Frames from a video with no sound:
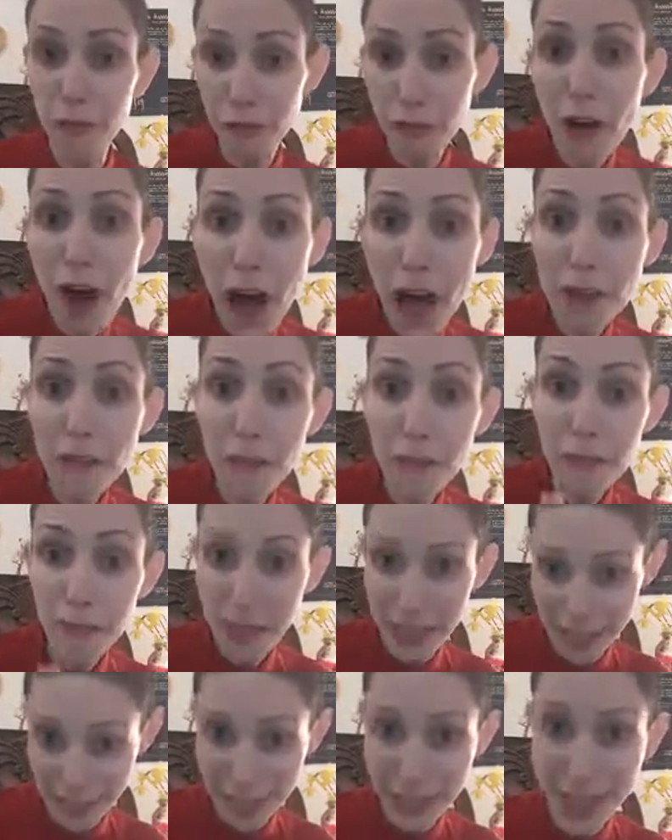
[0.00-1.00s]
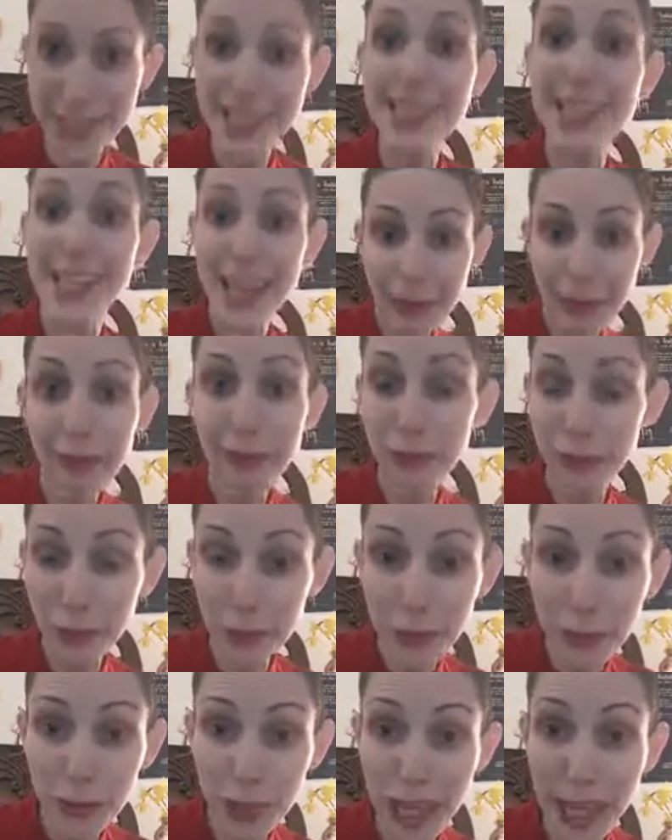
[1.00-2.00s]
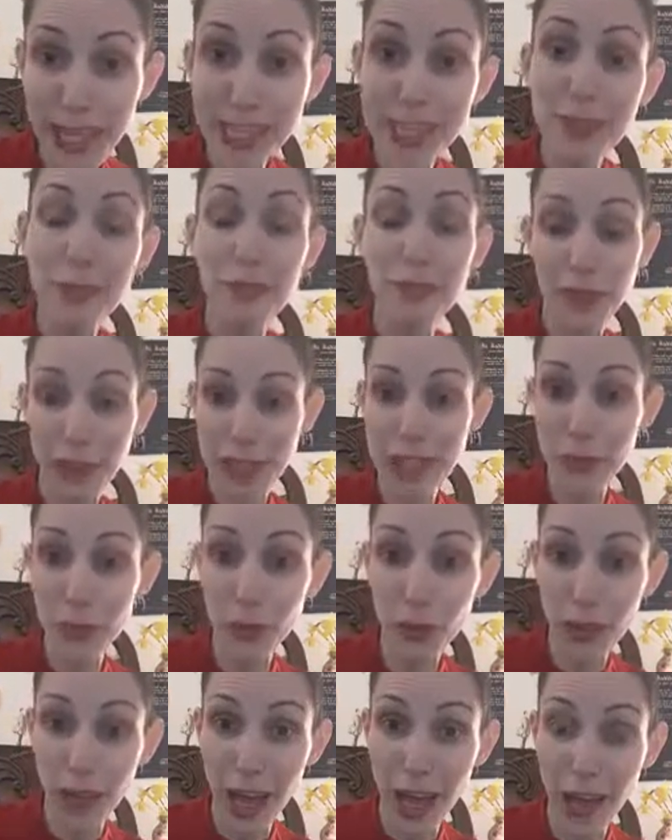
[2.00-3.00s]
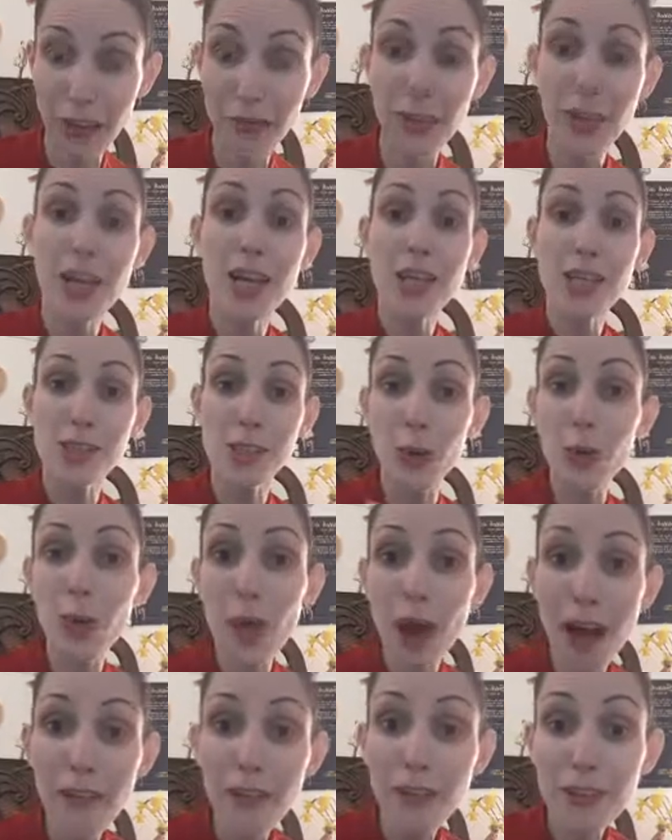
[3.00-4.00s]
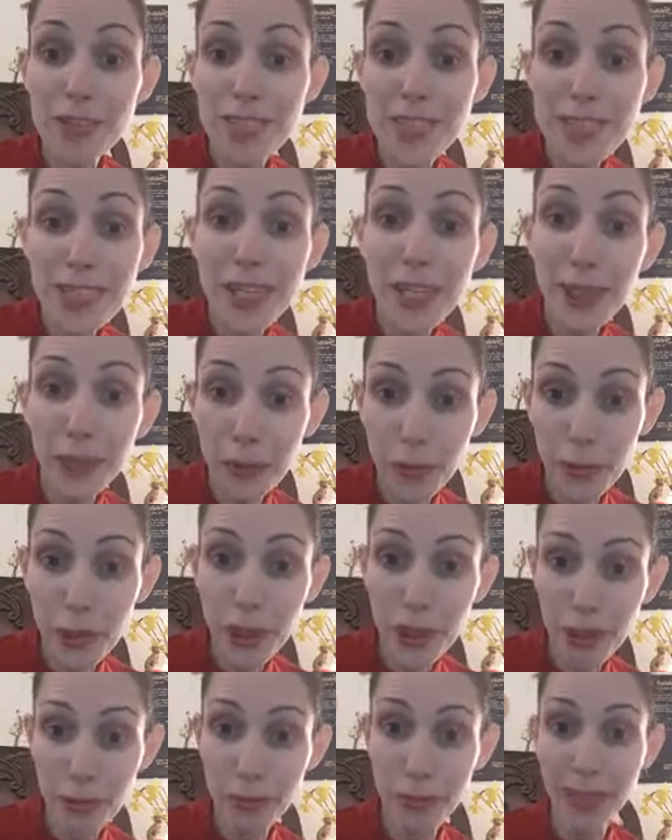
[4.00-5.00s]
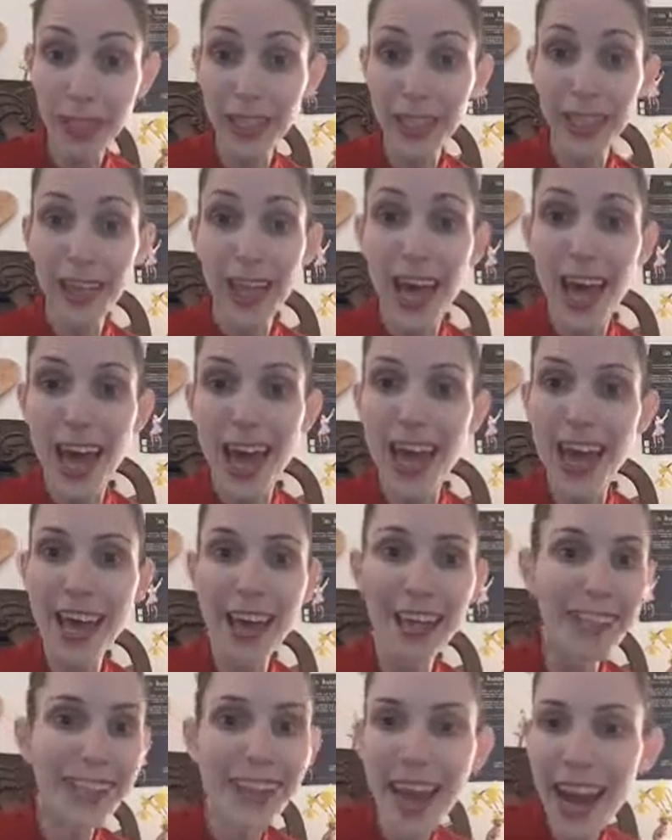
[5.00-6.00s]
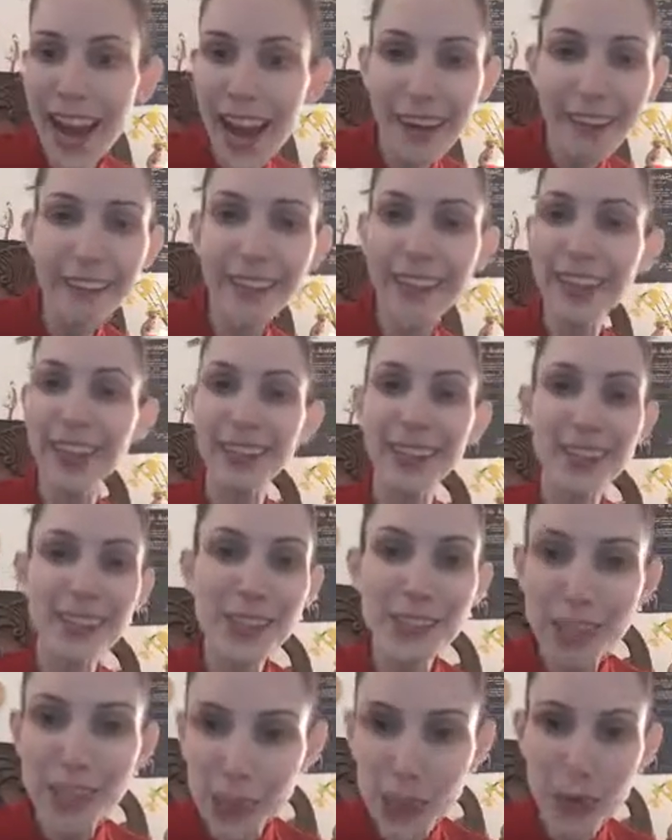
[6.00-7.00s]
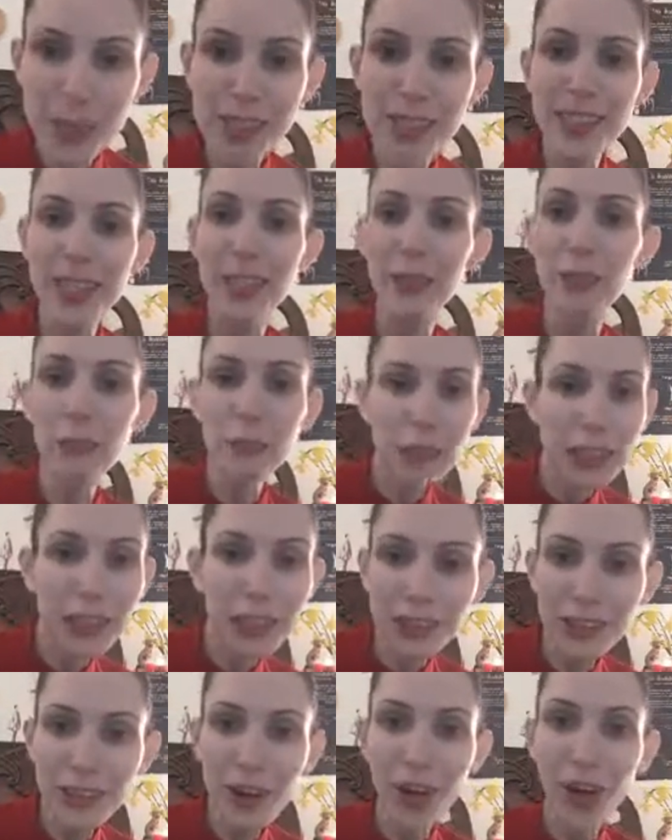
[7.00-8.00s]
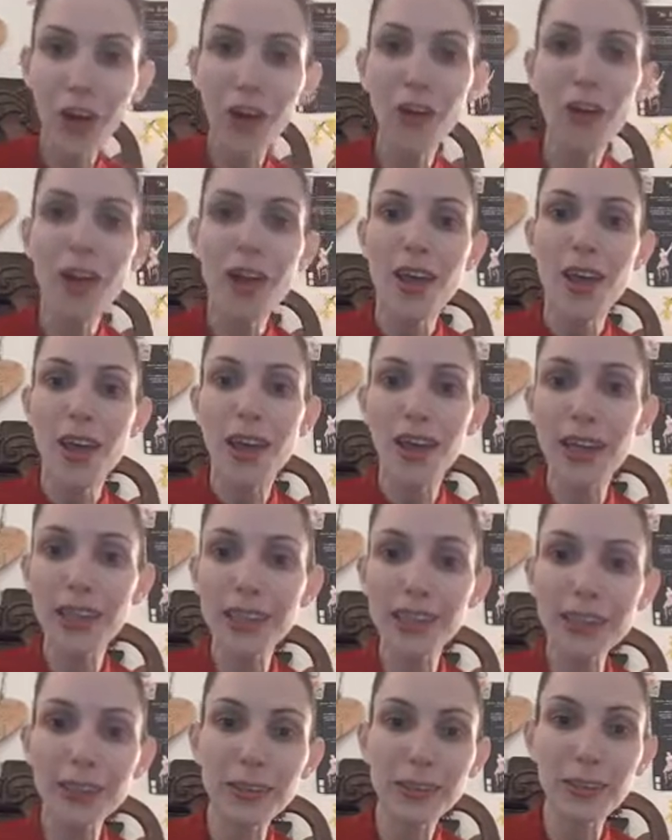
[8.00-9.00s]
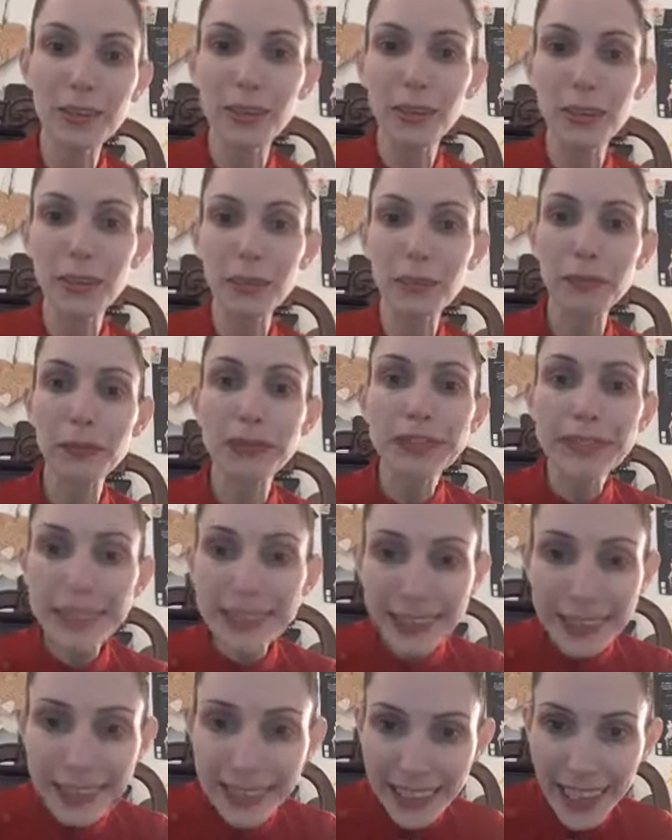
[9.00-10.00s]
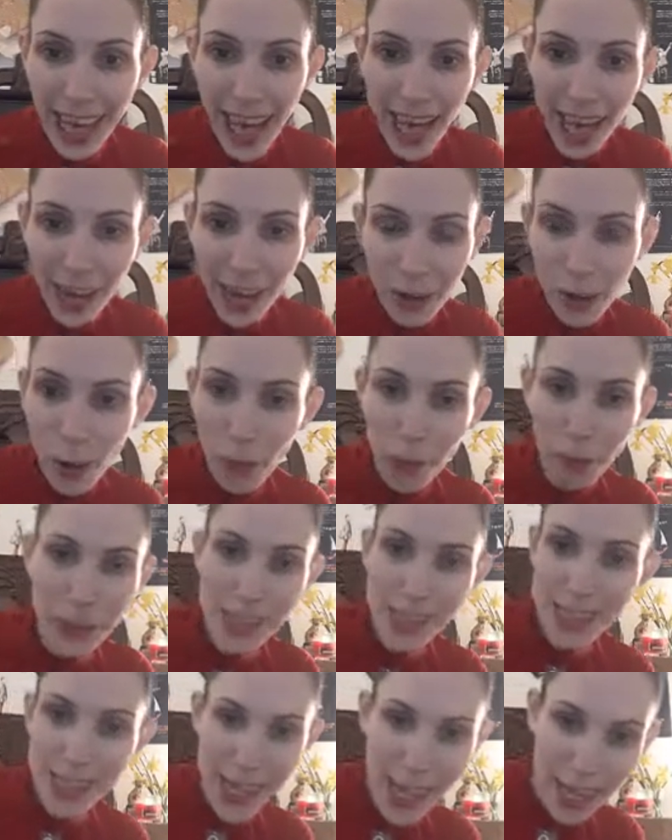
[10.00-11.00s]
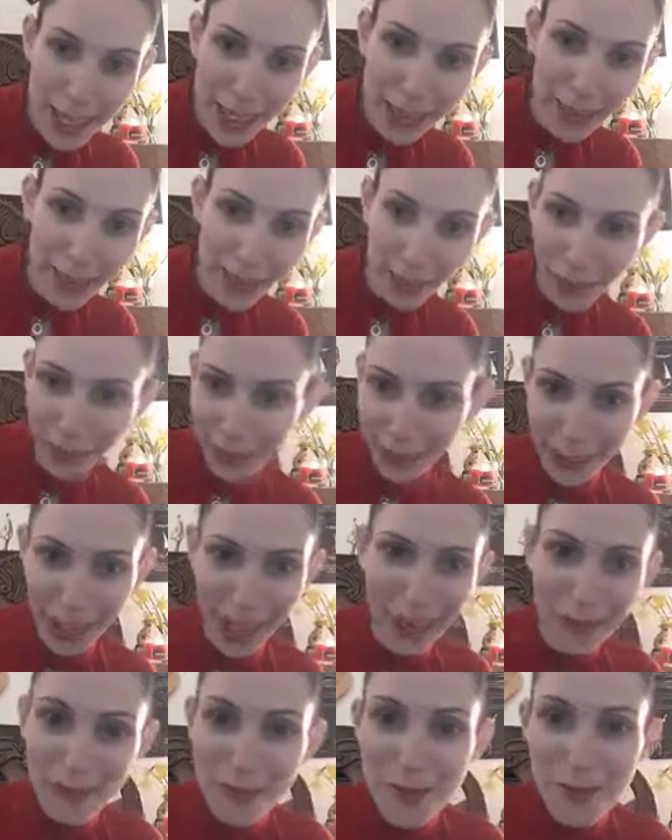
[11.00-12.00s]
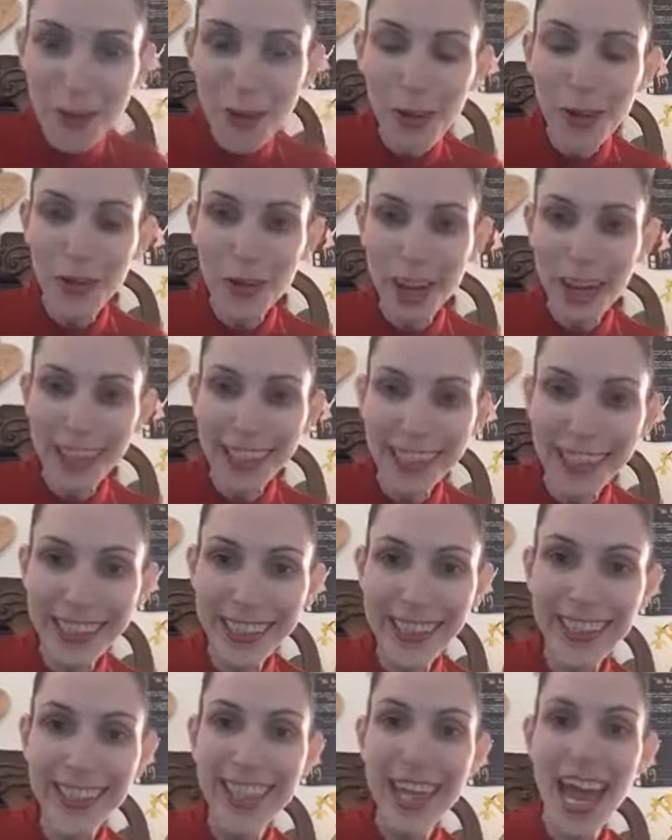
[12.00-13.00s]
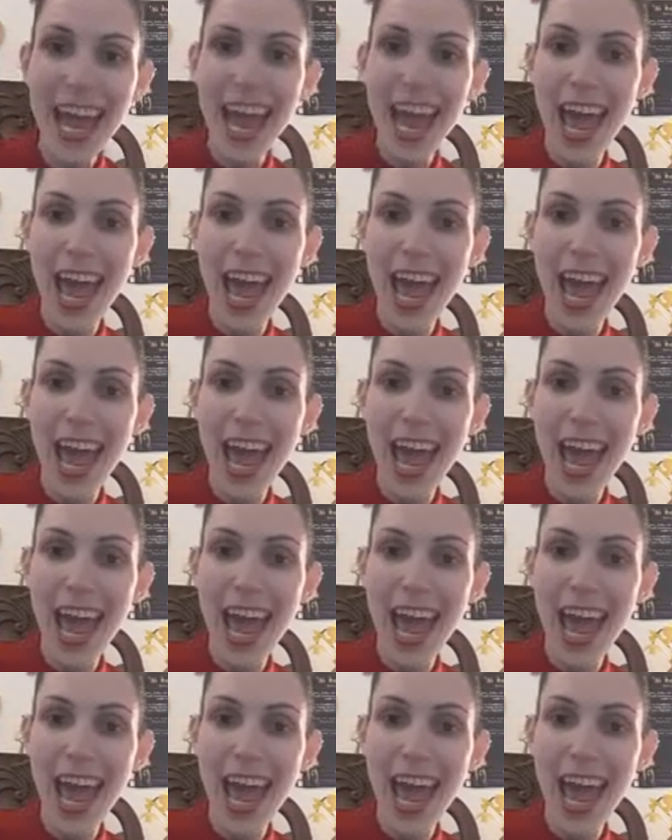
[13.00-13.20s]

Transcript: 5 minutes left for today's Facebook Live. So whoever is here with me, Karen and Susie and Peter and Bettina, I hope I say your name correctly,